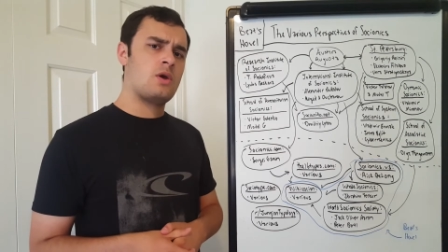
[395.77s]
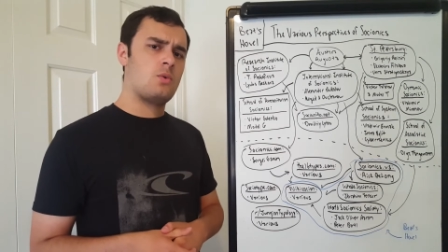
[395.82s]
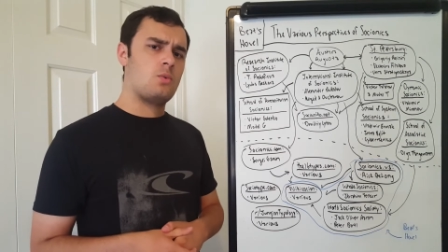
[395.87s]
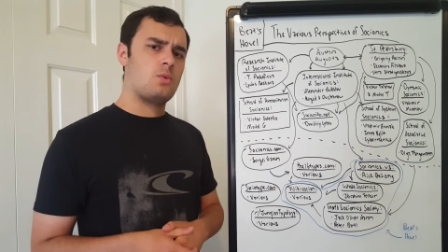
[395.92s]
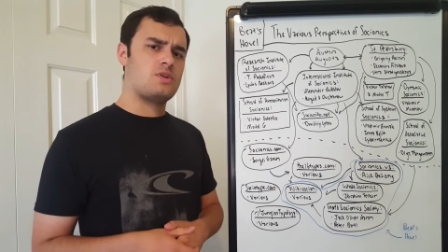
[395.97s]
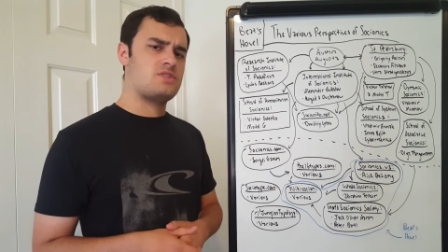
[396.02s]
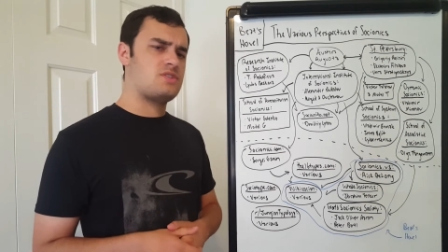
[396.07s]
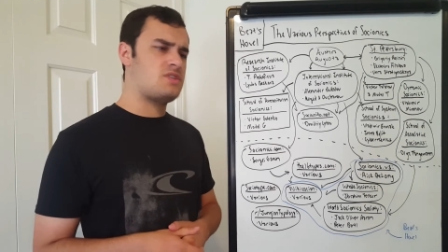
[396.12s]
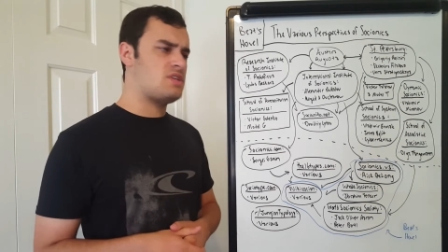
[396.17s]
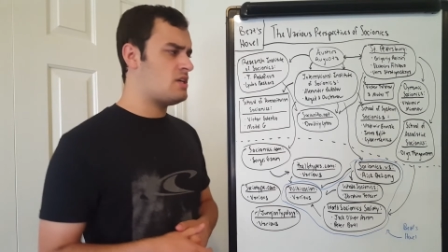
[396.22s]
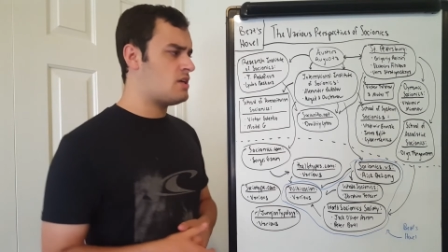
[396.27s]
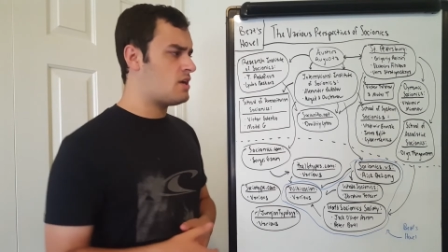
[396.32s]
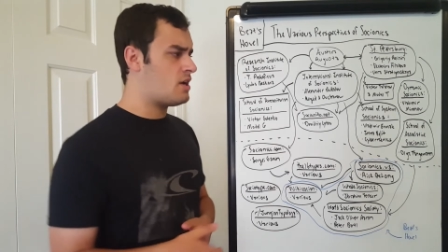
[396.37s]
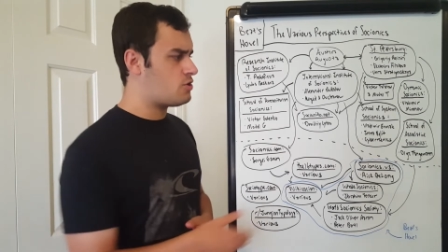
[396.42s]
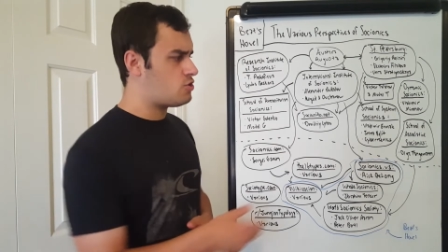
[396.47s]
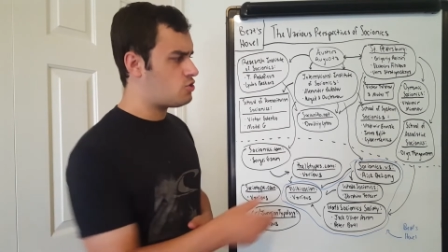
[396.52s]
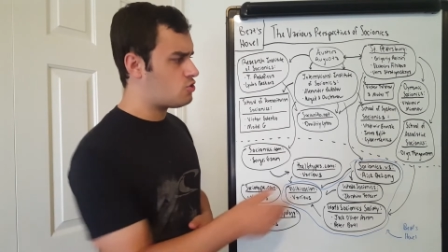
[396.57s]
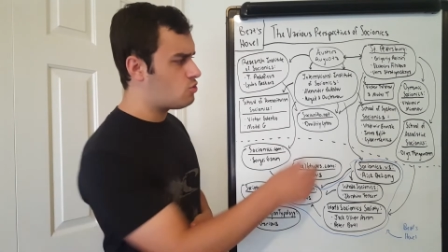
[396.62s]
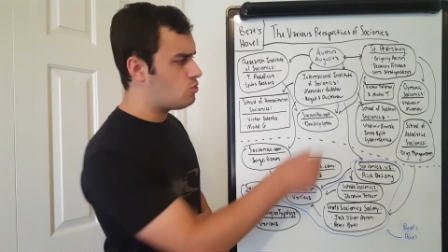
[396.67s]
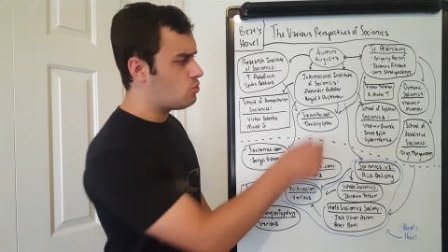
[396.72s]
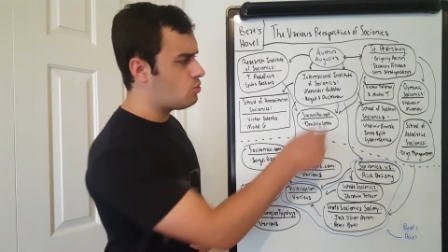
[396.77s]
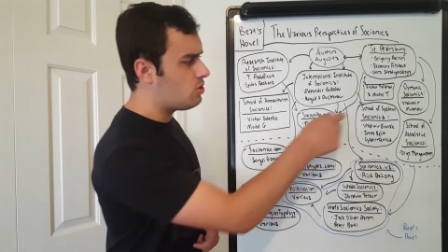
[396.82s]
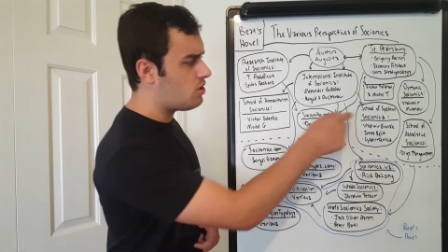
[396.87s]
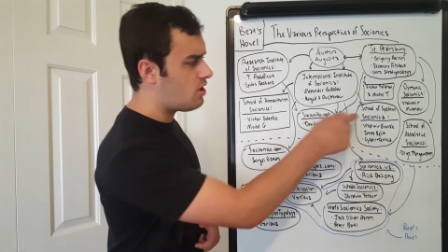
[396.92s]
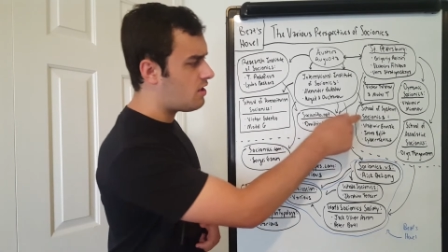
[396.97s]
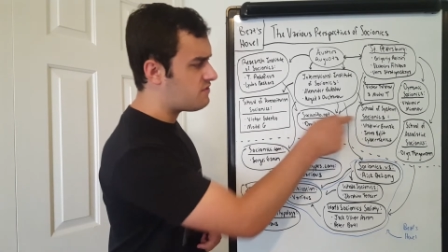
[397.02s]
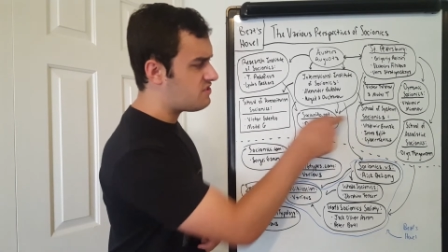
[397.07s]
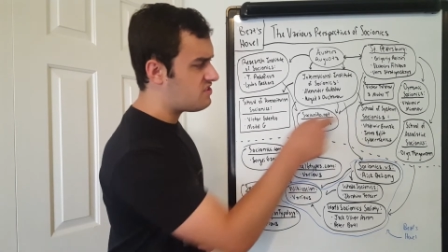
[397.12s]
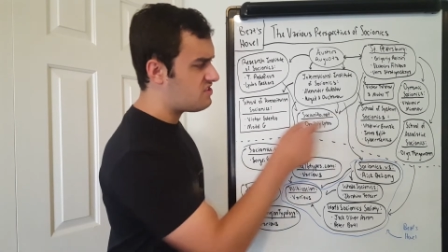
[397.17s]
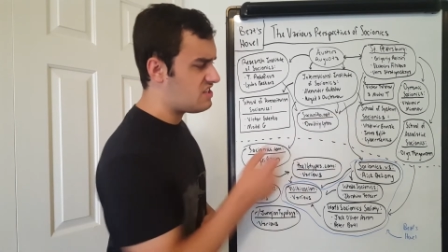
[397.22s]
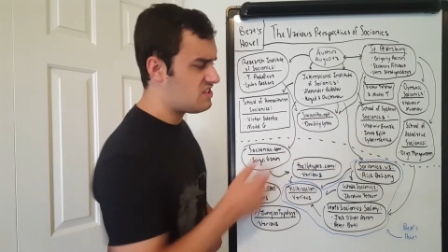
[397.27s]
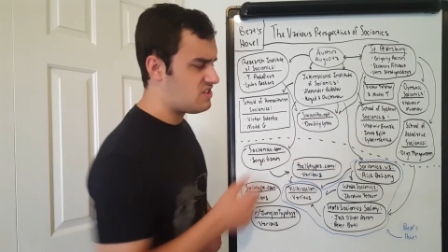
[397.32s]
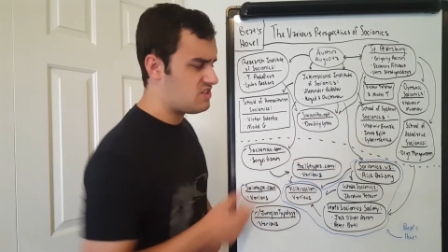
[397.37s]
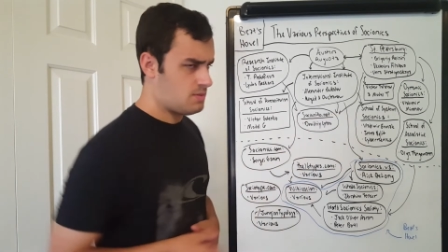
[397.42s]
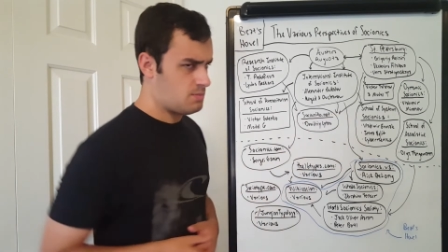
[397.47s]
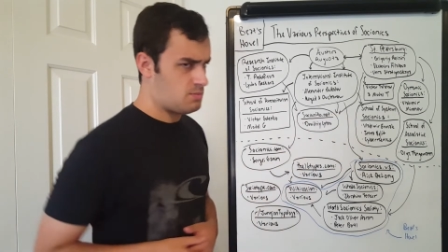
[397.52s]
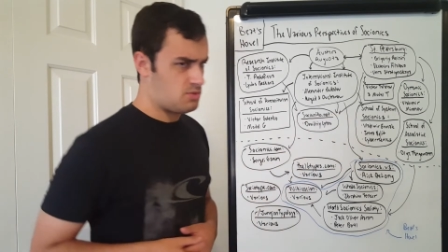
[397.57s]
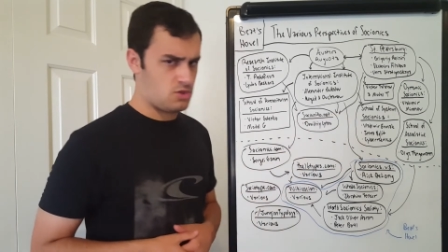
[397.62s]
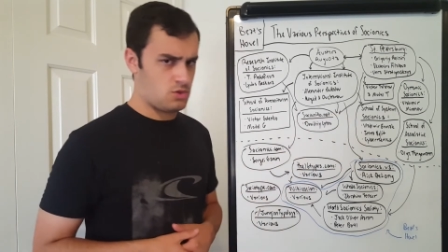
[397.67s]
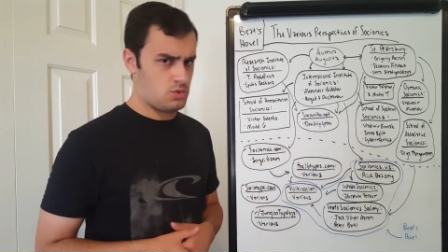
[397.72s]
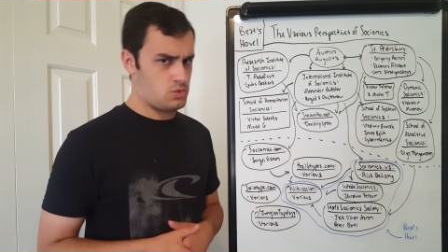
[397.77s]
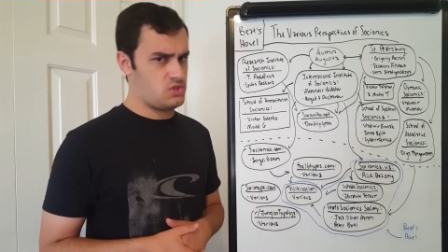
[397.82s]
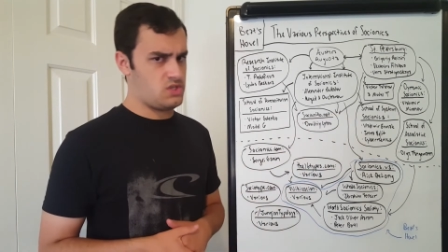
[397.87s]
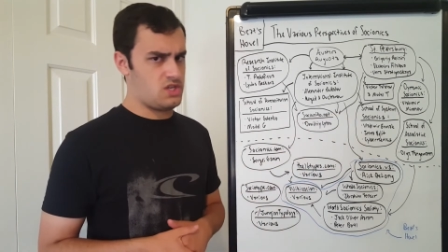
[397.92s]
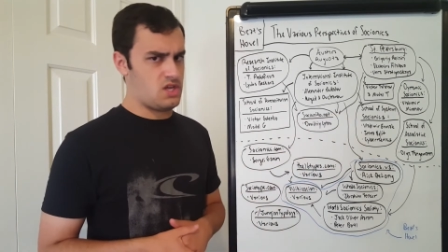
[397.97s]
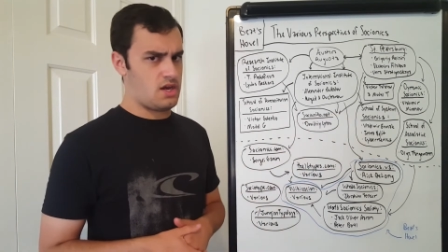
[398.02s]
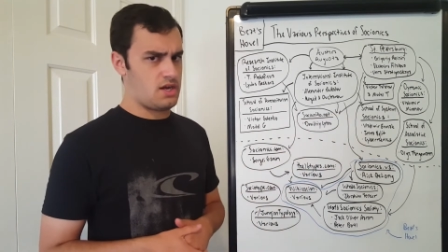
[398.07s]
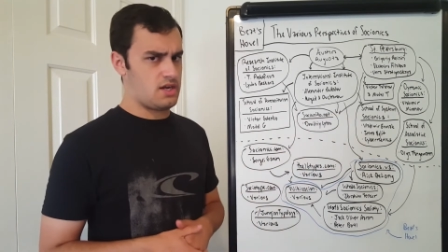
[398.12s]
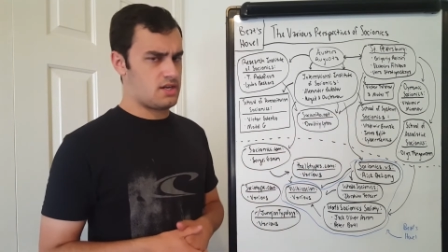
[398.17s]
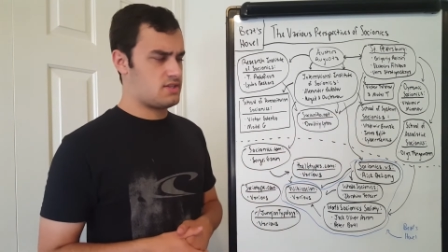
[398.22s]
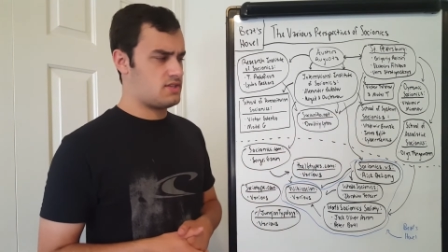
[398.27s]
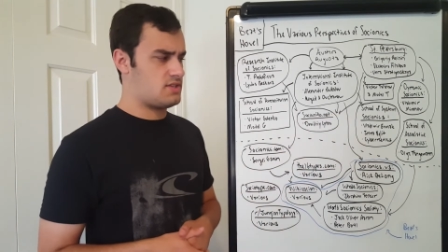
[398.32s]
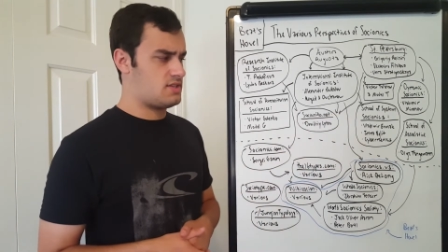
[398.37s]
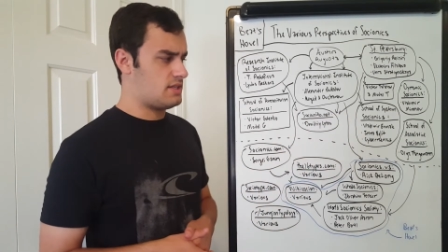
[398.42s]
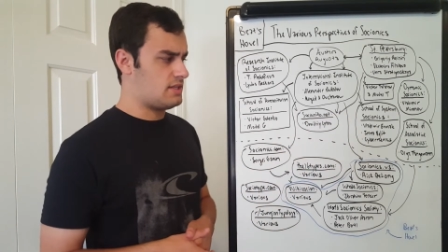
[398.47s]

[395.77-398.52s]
was the School of System Socionics,